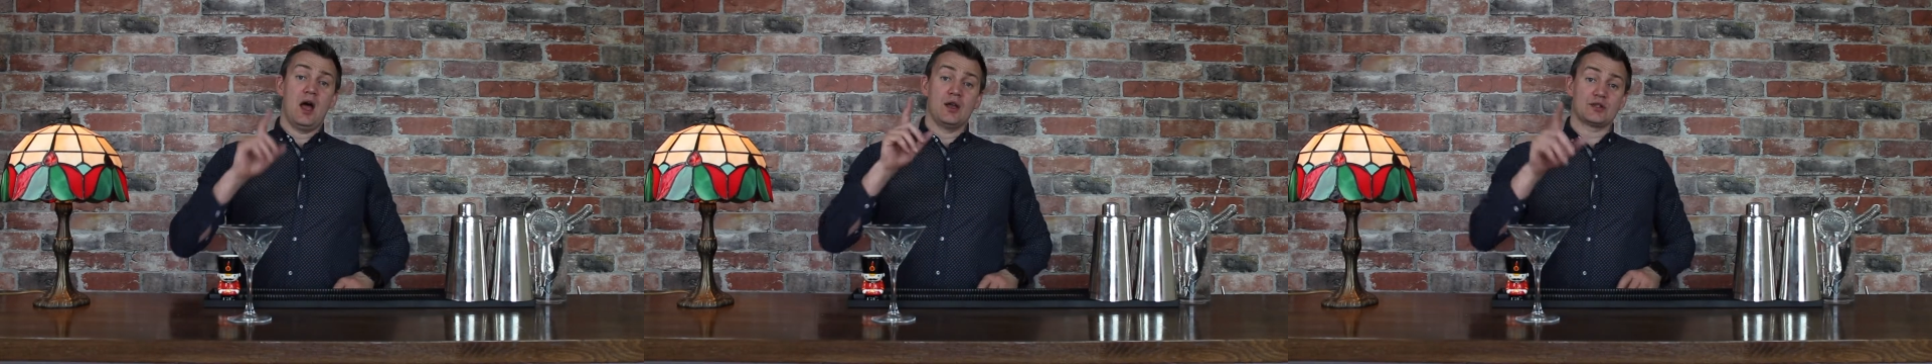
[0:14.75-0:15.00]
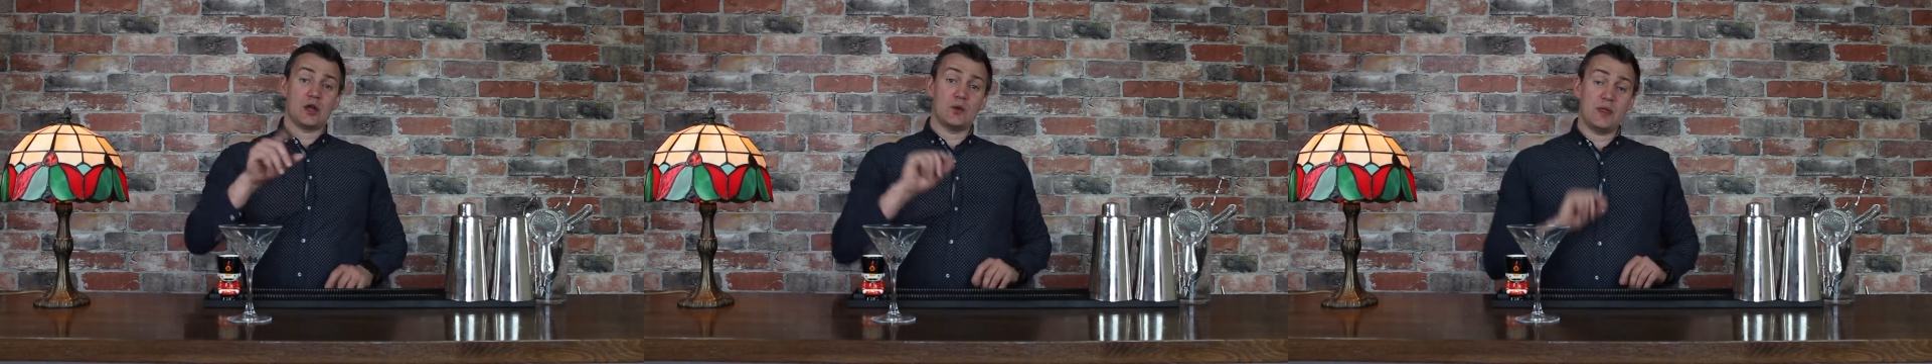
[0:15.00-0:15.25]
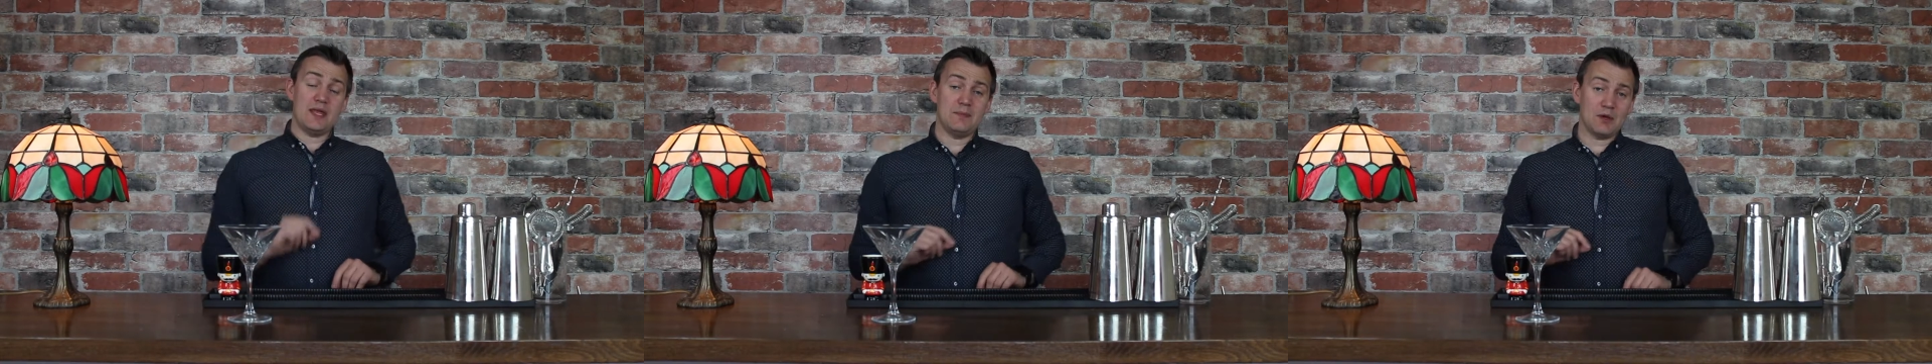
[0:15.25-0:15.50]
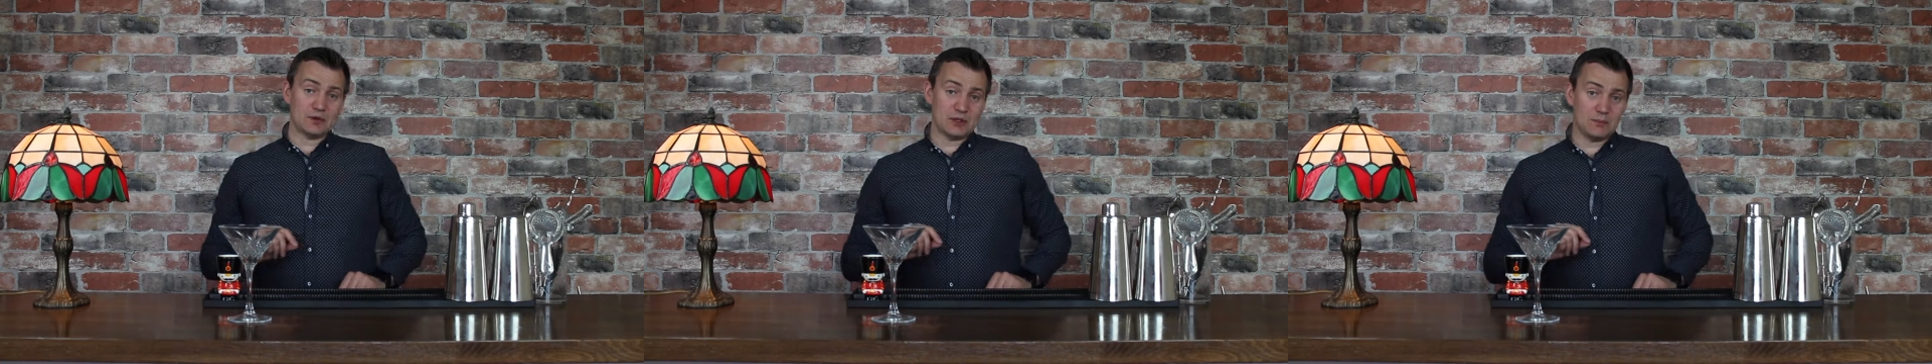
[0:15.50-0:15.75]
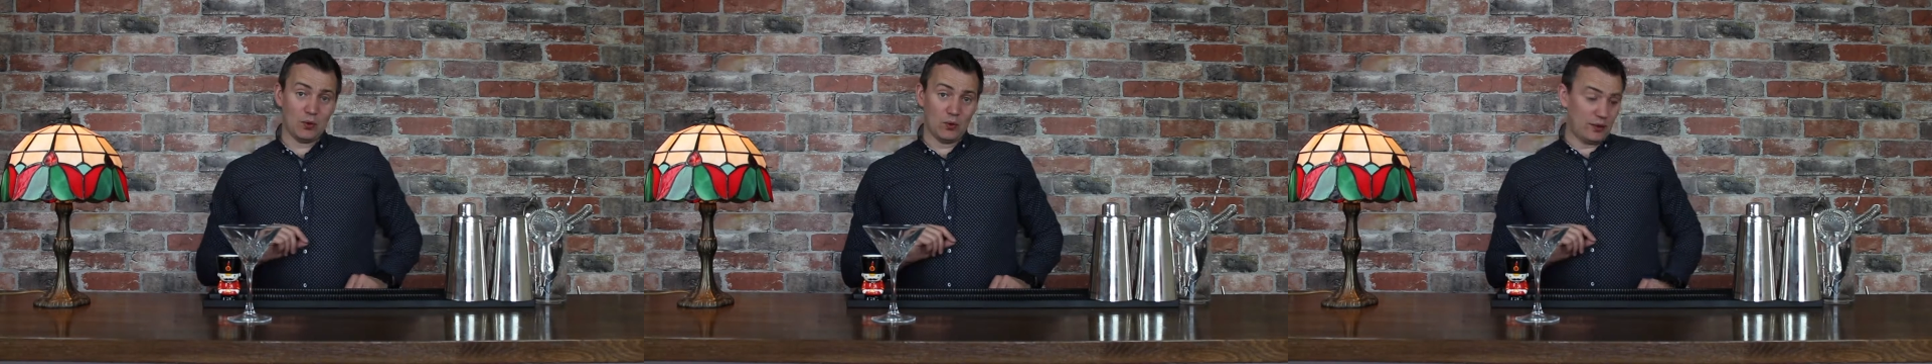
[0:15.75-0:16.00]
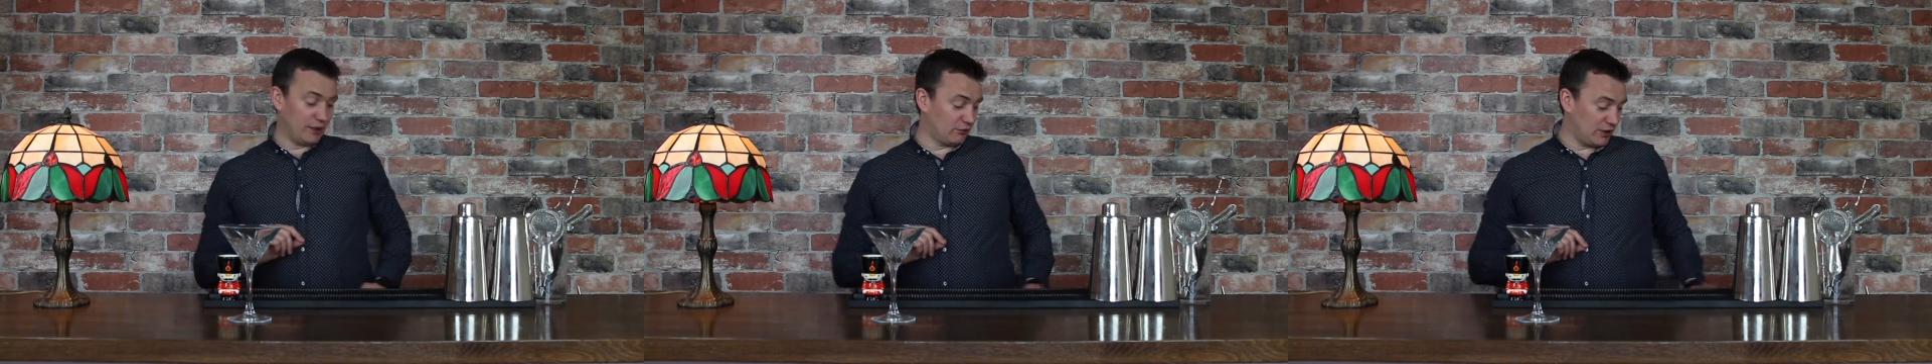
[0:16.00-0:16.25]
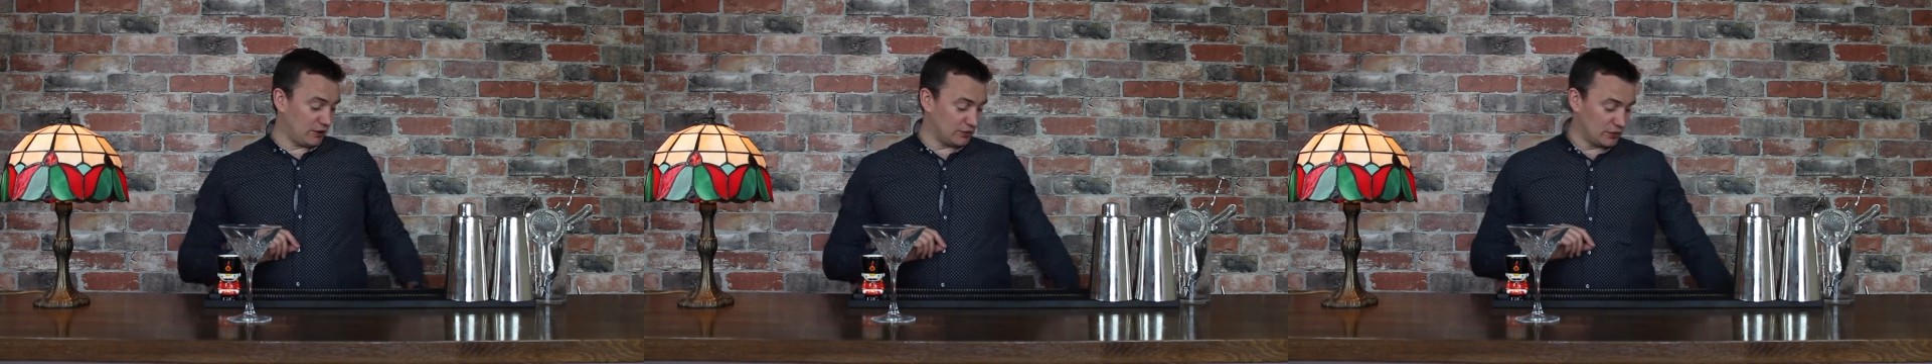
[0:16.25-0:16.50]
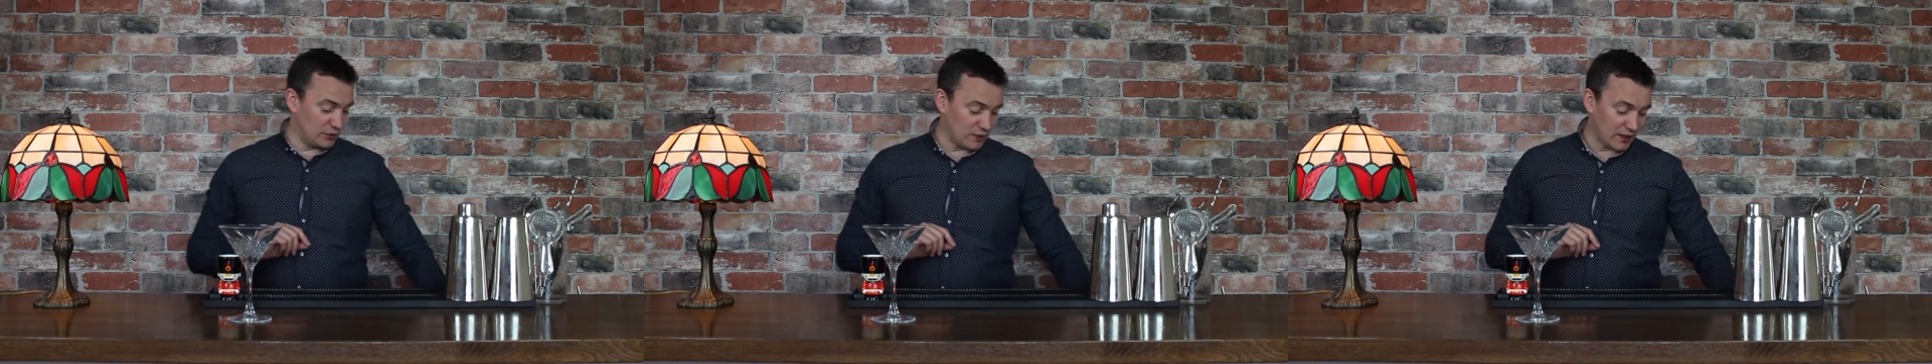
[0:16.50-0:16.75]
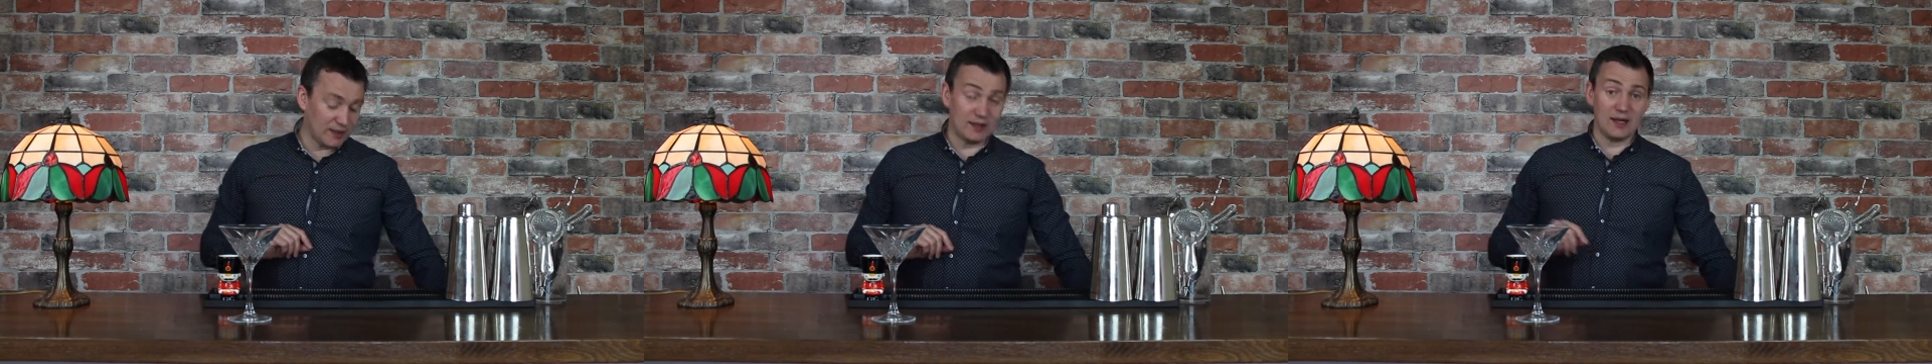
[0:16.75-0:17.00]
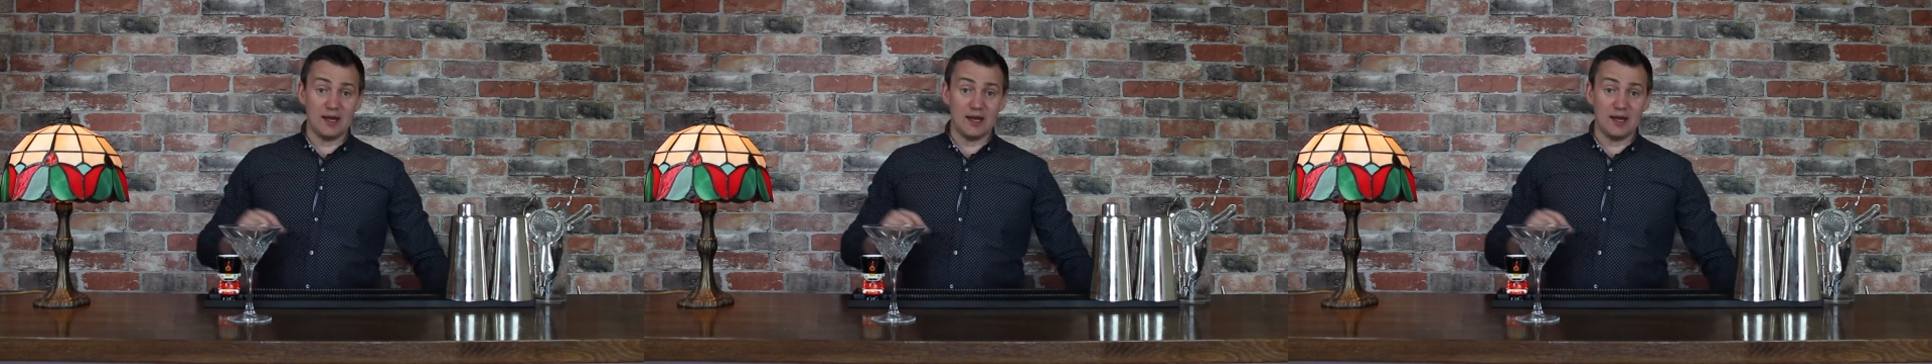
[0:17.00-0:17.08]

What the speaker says: So the most important ingredient today